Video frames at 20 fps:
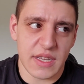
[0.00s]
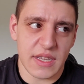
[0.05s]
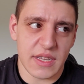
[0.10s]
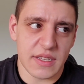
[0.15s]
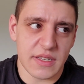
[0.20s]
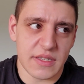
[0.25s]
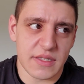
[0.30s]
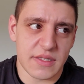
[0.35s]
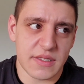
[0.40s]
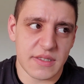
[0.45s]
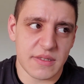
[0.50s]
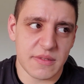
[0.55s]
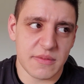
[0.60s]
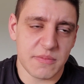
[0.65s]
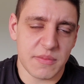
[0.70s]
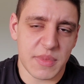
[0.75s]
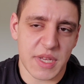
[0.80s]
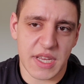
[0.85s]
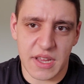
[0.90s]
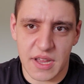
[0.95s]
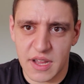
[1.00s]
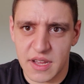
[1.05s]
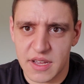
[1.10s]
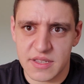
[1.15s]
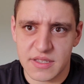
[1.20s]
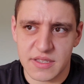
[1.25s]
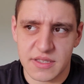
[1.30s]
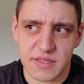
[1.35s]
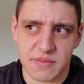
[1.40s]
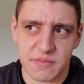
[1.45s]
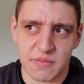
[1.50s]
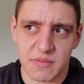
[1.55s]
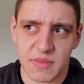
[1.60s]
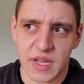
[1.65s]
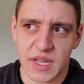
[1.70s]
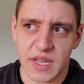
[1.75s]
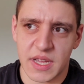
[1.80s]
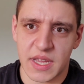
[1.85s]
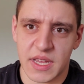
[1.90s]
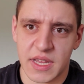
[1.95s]
is because
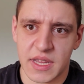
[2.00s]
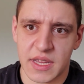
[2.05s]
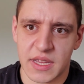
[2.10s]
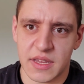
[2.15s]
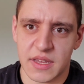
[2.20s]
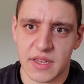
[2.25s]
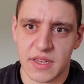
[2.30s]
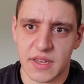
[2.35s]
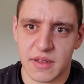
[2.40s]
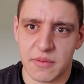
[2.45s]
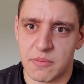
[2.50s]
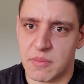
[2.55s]
my